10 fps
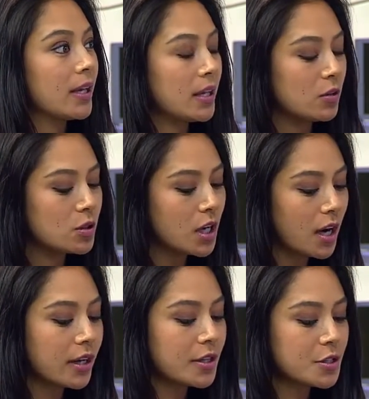Can you
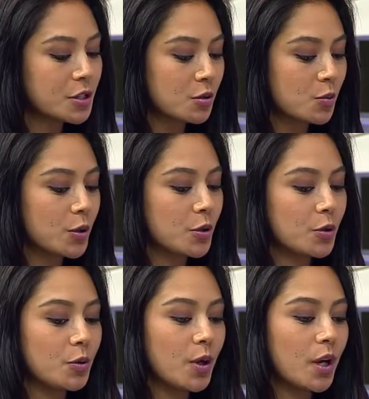talk us
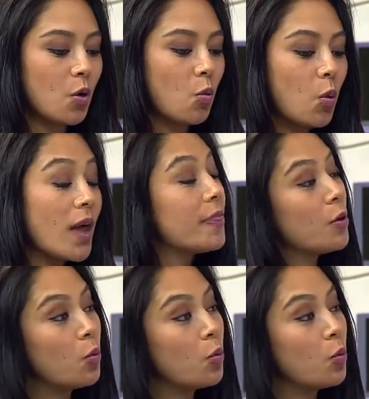through what the